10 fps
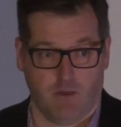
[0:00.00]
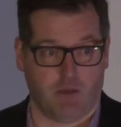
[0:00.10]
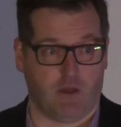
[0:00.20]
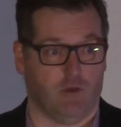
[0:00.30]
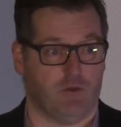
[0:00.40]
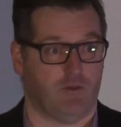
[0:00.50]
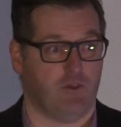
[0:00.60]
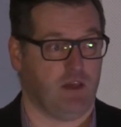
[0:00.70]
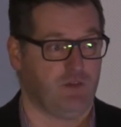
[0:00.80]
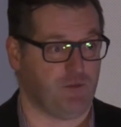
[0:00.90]
because
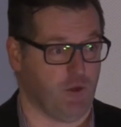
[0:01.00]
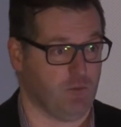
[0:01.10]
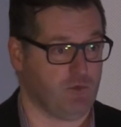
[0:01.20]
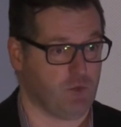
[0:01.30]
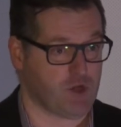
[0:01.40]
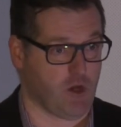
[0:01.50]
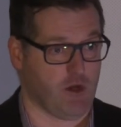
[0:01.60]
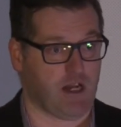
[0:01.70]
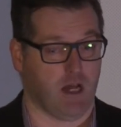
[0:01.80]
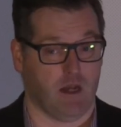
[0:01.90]
these films were shown
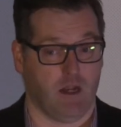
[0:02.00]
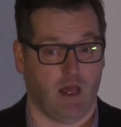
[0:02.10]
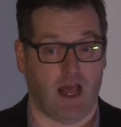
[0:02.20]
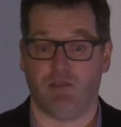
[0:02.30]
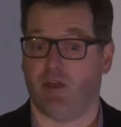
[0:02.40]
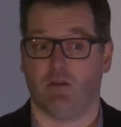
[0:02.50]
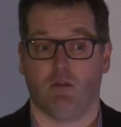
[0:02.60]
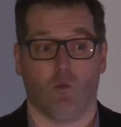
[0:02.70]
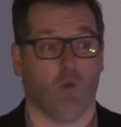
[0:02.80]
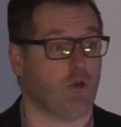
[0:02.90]
at Cannes and then
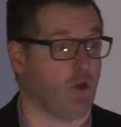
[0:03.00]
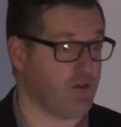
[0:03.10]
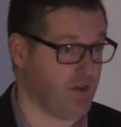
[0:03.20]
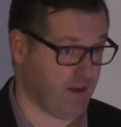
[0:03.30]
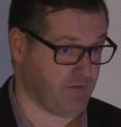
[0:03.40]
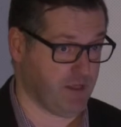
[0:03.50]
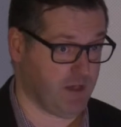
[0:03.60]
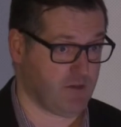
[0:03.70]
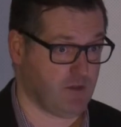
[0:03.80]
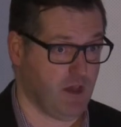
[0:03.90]
will go to
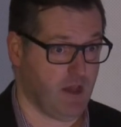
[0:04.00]
Netflix.